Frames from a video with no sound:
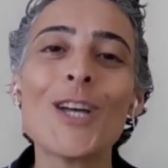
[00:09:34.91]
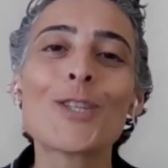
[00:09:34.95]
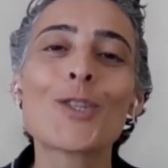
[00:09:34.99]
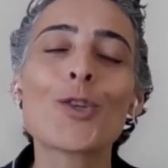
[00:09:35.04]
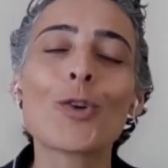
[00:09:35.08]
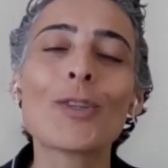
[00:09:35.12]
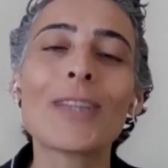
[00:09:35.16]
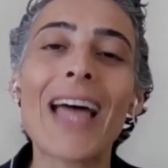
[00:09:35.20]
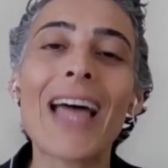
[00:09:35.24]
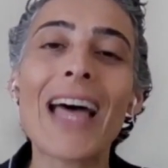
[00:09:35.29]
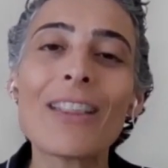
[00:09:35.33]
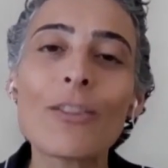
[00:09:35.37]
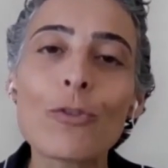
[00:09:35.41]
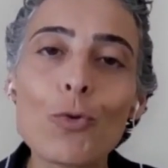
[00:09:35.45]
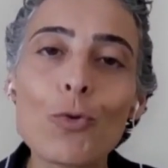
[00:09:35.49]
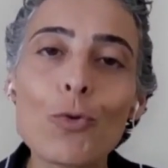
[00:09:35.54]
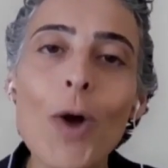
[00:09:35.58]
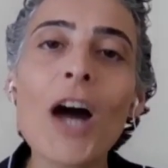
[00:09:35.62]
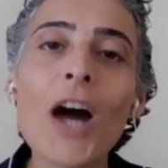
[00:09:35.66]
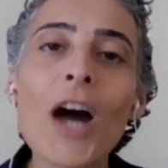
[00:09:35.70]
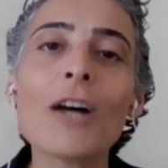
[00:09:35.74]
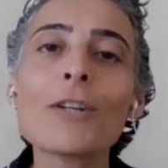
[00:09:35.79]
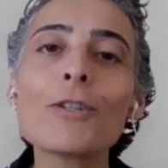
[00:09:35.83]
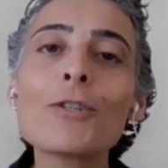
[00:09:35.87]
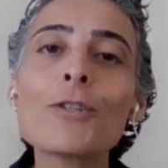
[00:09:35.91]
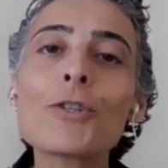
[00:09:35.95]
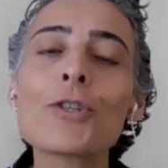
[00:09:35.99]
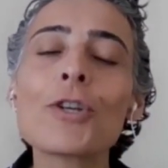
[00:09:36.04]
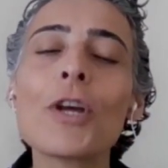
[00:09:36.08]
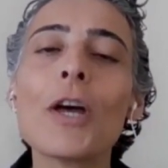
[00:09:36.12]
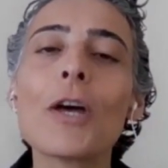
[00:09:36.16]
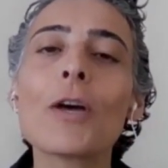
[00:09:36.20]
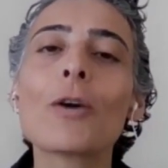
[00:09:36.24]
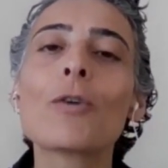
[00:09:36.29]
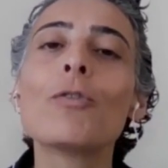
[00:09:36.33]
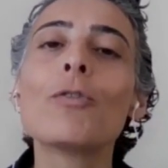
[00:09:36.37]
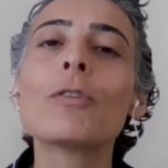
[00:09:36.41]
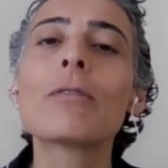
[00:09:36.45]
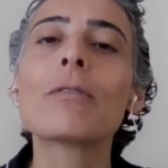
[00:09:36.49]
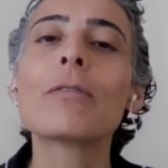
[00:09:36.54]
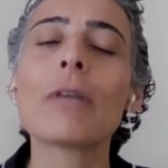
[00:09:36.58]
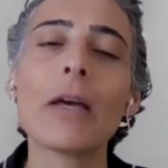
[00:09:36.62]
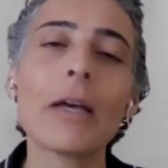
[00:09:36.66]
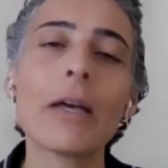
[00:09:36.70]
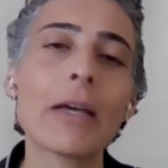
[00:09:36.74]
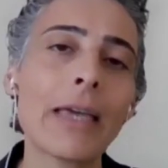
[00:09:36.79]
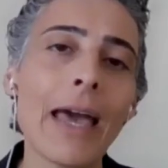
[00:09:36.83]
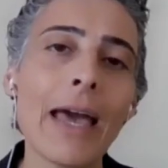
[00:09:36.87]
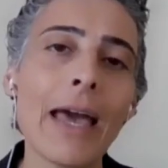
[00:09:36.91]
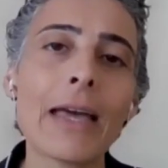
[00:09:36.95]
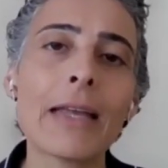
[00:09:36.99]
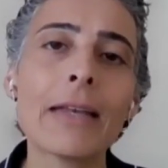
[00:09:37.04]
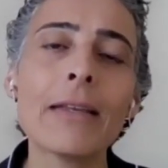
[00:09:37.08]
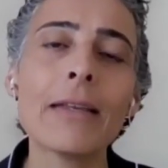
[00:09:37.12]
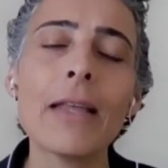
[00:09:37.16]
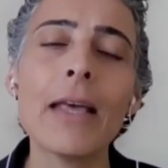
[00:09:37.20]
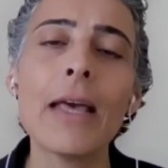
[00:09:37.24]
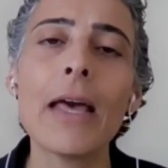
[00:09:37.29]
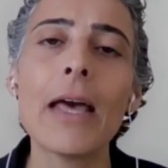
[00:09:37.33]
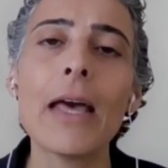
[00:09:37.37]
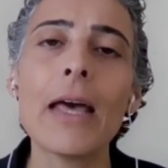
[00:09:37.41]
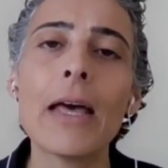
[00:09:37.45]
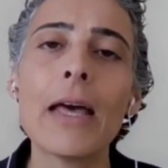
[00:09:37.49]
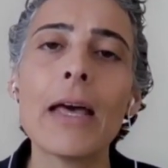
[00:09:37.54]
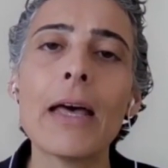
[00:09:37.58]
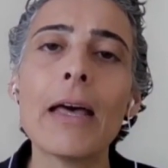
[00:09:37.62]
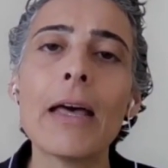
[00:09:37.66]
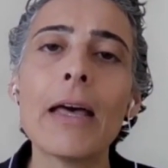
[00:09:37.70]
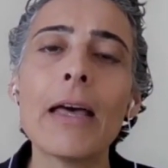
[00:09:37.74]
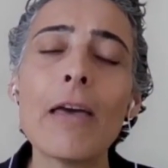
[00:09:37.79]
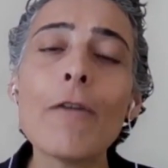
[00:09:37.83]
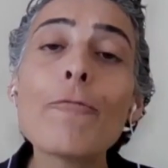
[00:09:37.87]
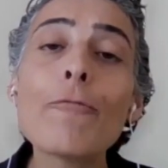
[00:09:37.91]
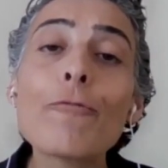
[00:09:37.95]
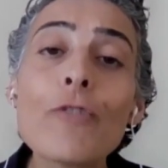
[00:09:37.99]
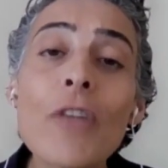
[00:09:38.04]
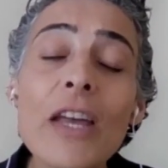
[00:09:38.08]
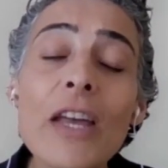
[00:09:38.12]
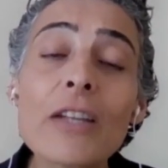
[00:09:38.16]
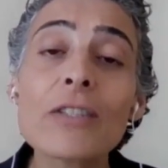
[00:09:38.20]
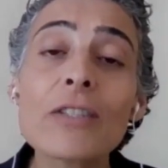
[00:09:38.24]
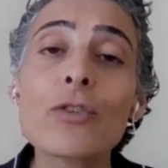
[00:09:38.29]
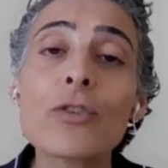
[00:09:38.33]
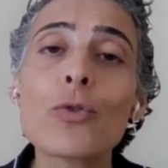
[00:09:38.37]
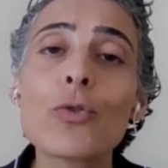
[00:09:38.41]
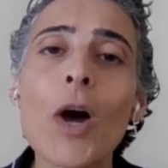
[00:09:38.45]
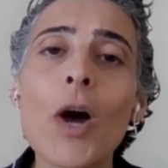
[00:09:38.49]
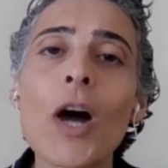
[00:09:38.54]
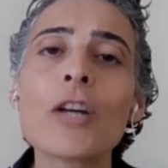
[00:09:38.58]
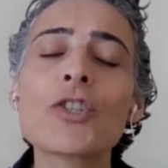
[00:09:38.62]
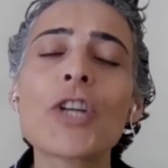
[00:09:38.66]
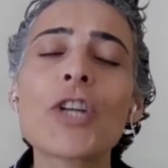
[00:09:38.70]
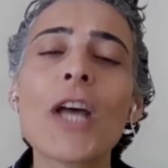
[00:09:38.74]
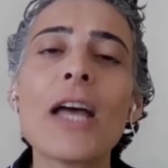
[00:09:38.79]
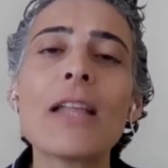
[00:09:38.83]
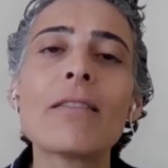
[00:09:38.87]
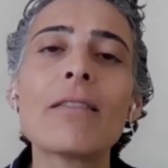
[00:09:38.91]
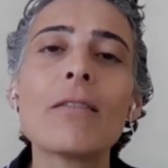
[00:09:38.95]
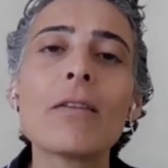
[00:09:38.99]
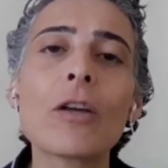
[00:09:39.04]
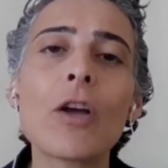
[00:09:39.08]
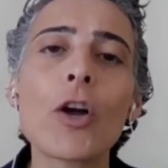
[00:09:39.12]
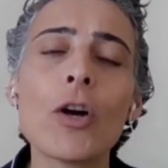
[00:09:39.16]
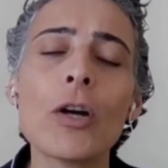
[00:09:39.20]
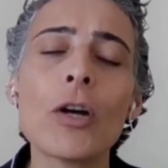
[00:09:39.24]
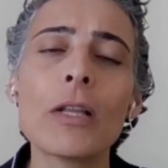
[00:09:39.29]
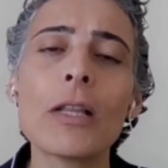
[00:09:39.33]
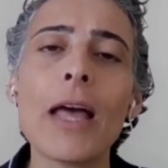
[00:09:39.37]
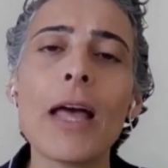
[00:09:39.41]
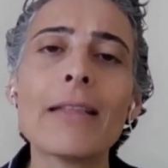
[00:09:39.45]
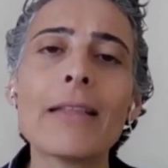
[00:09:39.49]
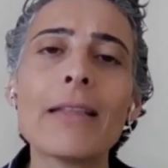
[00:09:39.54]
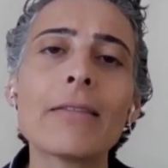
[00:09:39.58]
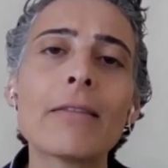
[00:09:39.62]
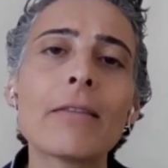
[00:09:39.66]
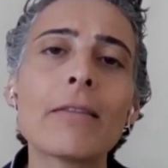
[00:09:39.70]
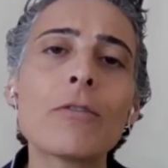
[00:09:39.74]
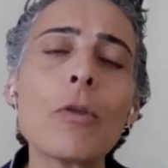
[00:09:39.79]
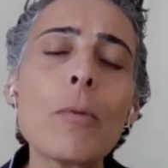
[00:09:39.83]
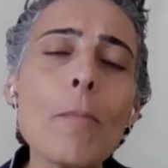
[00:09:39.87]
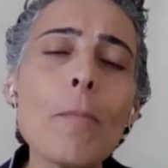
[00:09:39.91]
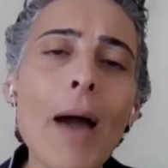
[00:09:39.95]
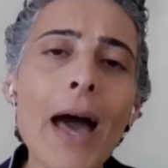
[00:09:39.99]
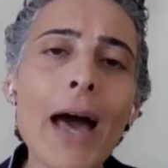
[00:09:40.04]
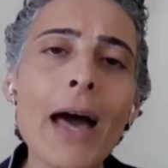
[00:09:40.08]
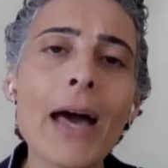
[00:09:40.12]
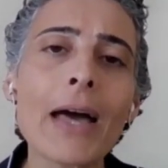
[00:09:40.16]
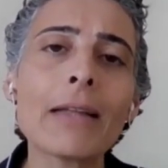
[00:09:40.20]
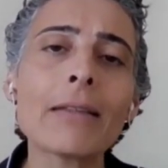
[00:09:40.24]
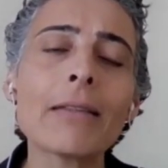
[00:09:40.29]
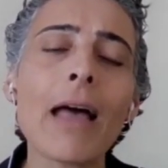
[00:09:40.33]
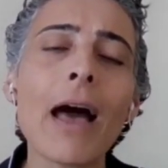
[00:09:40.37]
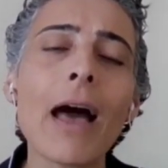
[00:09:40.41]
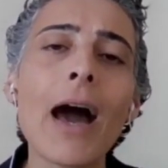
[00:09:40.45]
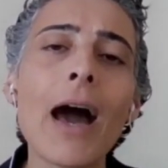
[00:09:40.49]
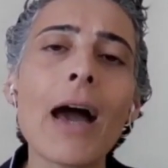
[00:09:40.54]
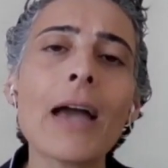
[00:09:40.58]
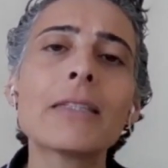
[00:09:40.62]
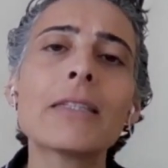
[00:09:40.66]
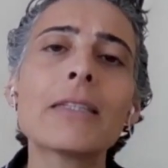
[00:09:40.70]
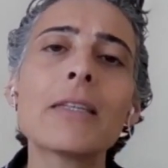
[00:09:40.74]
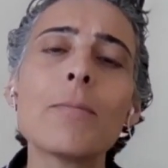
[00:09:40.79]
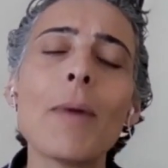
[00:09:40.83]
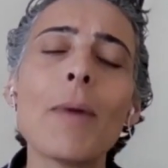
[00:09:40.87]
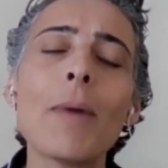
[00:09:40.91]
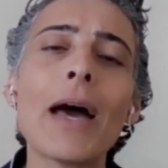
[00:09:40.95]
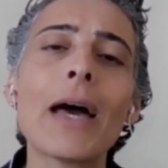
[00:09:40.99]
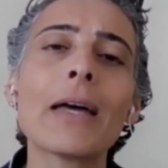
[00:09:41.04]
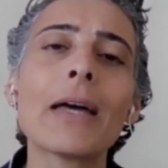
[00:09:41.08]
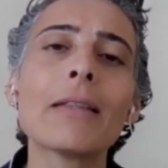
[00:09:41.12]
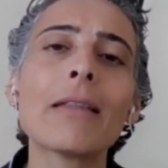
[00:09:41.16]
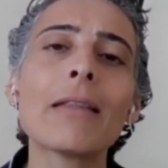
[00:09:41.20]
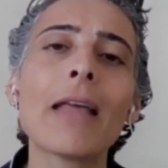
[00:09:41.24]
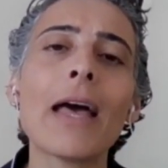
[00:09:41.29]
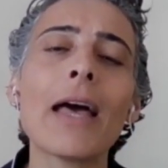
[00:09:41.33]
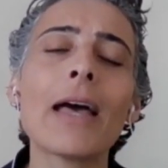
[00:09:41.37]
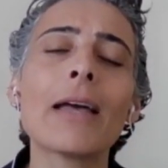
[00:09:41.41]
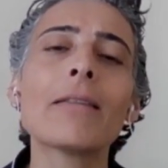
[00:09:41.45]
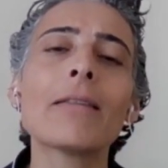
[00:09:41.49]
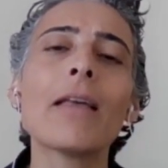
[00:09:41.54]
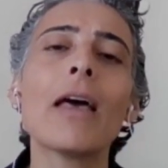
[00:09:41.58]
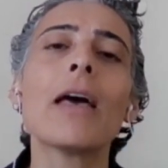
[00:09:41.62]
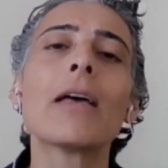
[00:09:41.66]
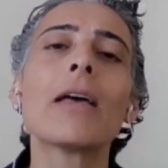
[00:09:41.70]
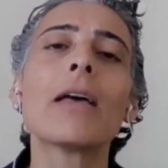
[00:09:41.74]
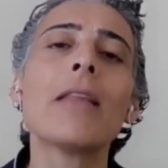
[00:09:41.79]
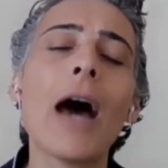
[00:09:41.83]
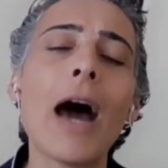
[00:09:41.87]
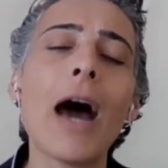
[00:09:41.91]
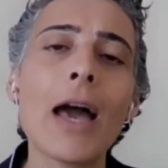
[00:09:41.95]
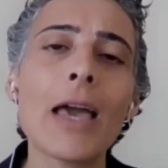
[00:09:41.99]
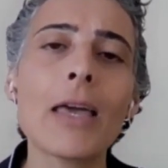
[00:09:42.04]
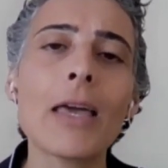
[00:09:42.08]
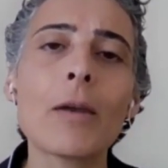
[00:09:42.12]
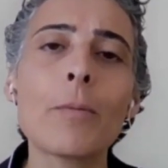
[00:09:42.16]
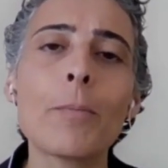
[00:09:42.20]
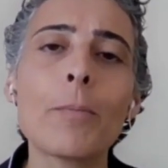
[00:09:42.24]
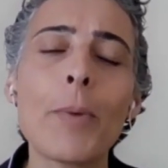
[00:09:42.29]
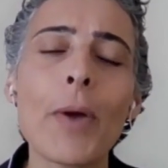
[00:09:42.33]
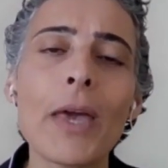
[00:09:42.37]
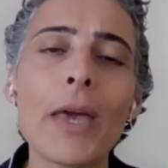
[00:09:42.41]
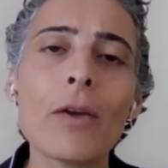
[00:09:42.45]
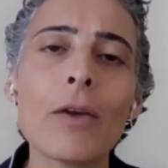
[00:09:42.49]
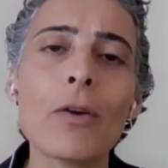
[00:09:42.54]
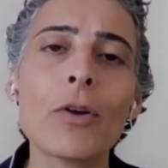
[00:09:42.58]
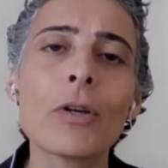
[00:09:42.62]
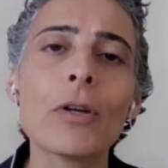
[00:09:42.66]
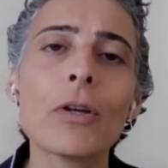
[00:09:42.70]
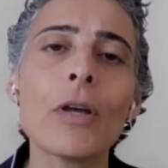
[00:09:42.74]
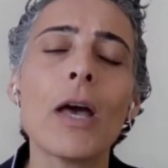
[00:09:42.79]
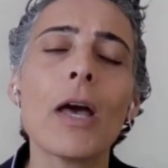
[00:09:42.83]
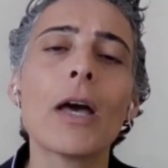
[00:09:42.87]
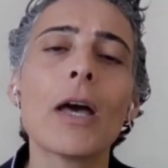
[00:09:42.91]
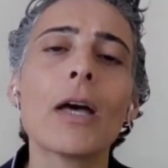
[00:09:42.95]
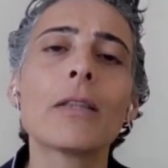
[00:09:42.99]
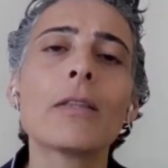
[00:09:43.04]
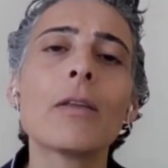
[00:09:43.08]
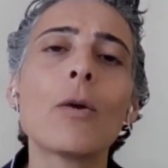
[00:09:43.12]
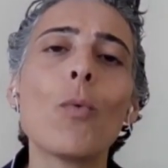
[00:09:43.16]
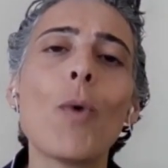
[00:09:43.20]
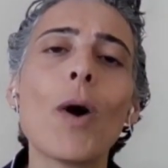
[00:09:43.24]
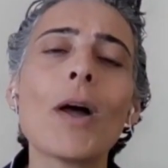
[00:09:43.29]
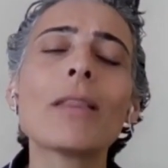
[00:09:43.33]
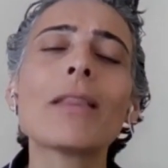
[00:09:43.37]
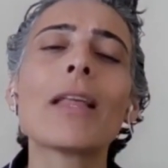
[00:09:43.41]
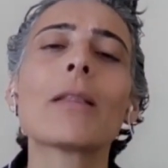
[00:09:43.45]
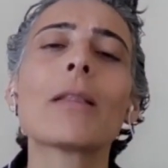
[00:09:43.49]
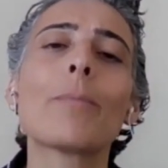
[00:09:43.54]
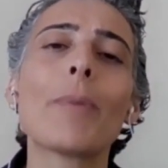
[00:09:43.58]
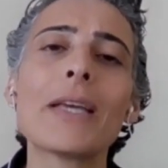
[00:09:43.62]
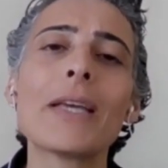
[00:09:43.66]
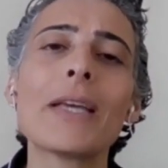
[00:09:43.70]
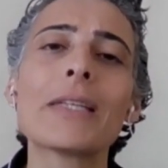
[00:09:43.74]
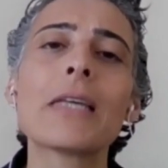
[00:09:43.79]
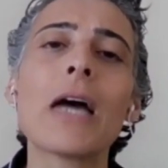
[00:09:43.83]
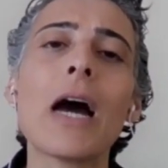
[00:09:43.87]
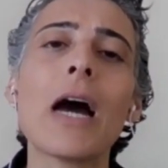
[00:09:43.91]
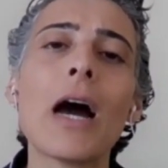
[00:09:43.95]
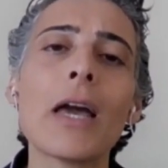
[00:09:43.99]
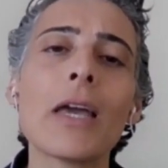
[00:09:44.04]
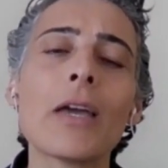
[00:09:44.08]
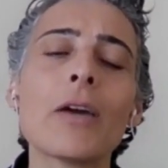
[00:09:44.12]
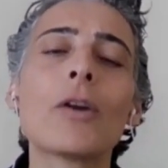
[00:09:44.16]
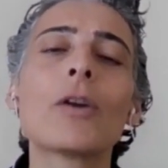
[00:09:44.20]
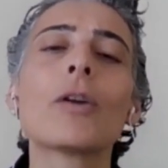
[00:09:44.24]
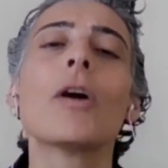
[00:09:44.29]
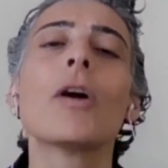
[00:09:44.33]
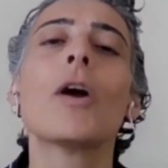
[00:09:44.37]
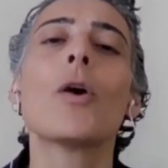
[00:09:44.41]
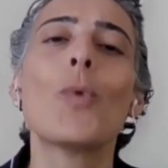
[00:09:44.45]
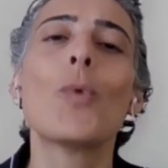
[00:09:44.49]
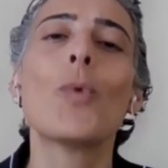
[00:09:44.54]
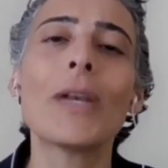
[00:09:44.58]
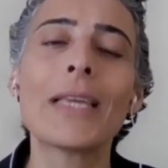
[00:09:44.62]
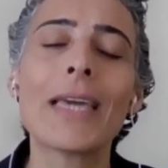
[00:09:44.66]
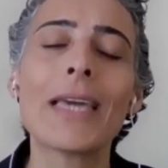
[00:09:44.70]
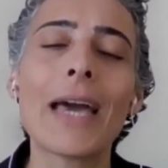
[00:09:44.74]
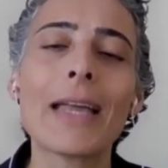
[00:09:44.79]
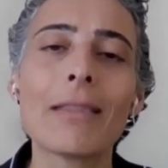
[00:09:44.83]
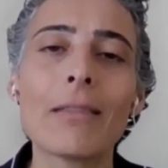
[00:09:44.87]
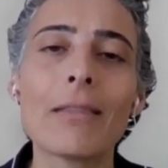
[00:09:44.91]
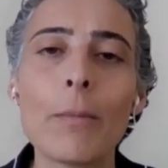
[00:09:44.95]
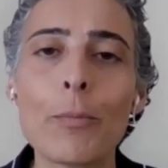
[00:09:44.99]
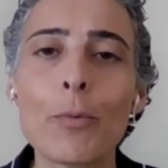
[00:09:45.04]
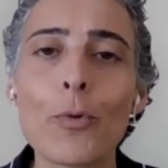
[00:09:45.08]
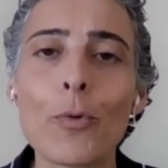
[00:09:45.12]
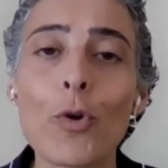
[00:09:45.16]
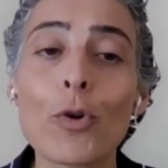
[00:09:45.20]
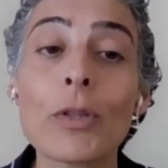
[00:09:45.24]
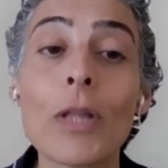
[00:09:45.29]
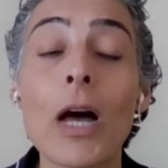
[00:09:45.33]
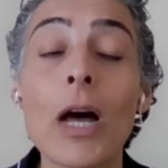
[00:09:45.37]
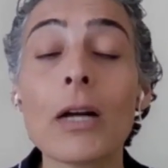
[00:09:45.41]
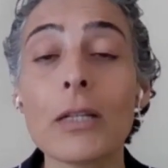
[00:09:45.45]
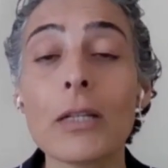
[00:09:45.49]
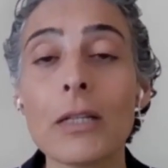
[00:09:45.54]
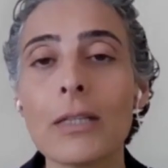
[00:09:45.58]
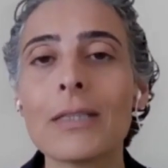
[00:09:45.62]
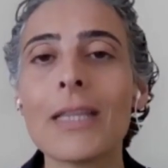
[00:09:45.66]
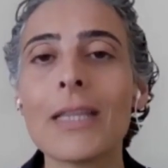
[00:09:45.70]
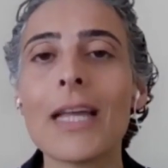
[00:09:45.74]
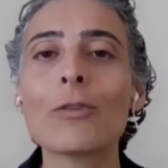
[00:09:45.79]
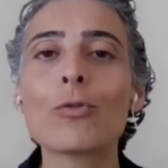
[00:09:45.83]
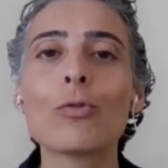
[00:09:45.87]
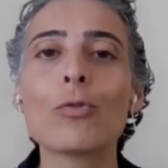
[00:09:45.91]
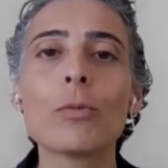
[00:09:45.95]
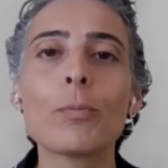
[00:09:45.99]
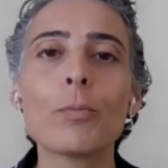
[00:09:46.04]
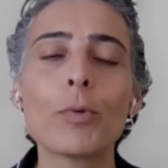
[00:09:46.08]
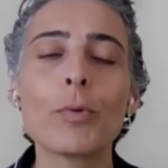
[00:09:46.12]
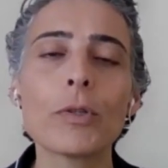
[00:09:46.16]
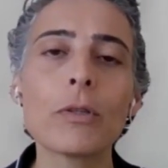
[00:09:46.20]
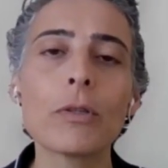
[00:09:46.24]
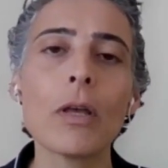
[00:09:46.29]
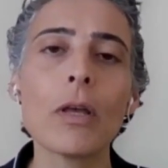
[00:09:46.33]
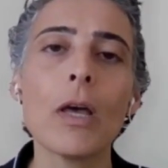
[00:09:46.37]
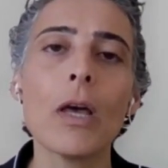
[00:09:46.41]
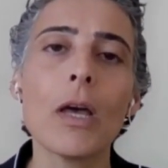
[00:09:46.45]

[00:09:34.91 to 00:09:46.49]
So that rush could, again, if there is a rush and demand, high demand, and the higher payer, the one that pays higher will get the product, that could put